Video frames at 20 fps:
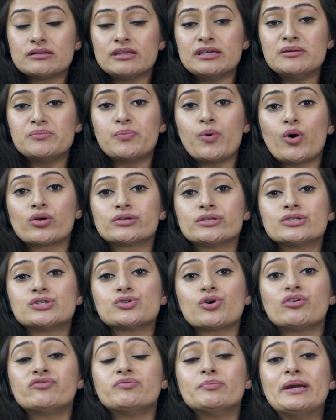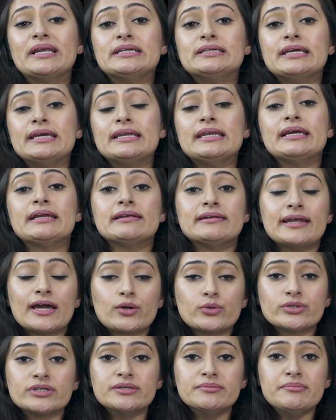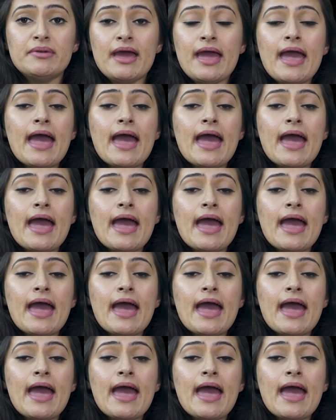the importance of maintaining decorum